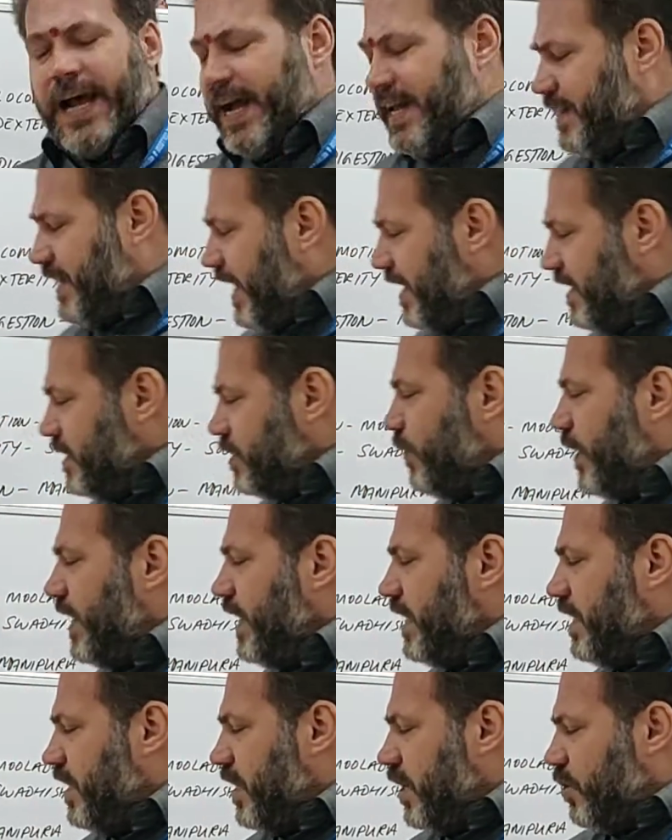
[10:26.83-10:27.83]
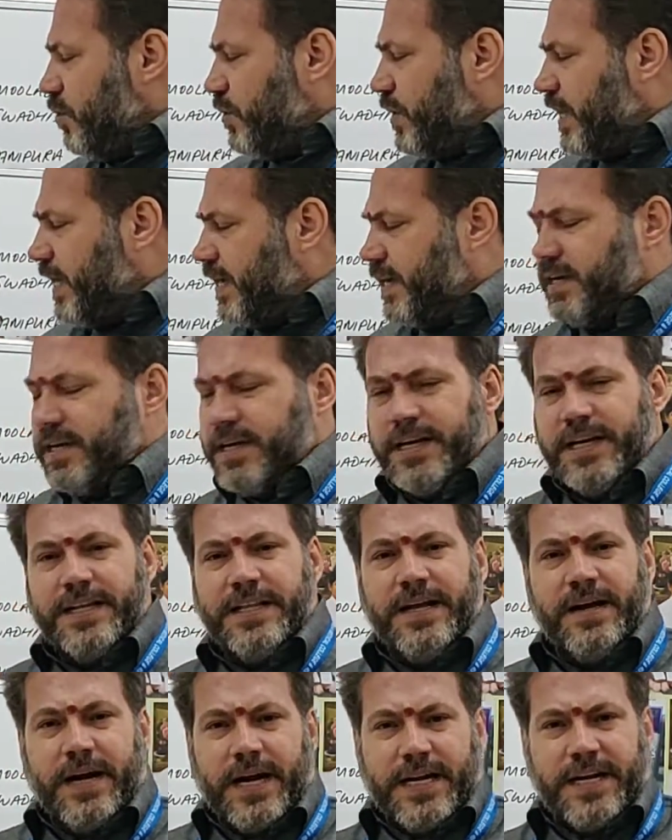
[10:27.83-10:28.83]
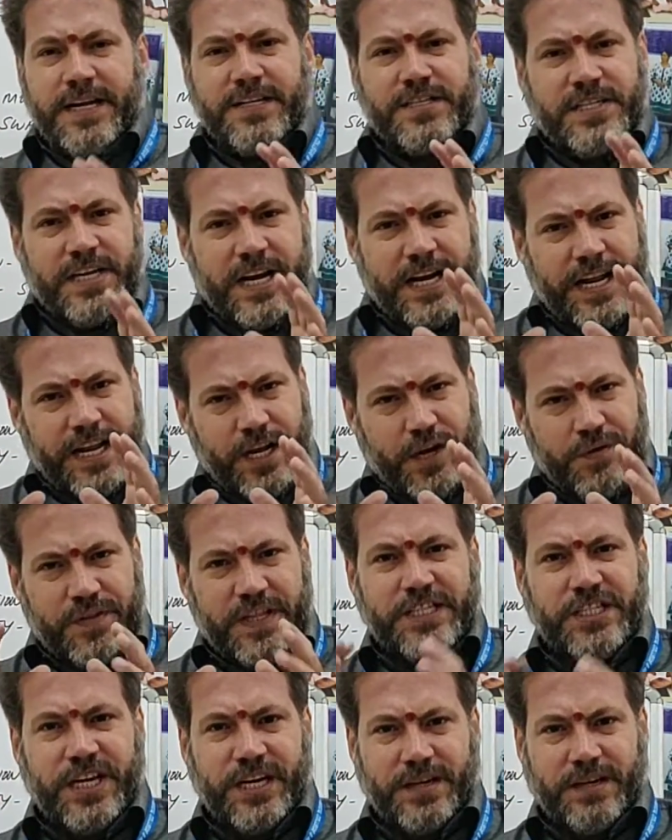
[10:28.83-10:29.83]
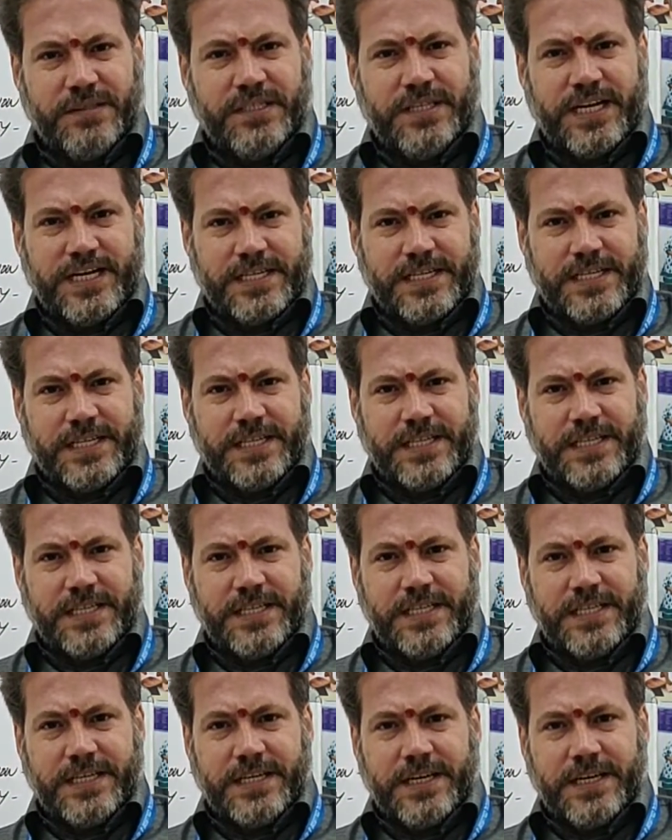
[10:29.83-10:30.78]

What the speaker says: And that is why in yoga, the understanding of the chakras,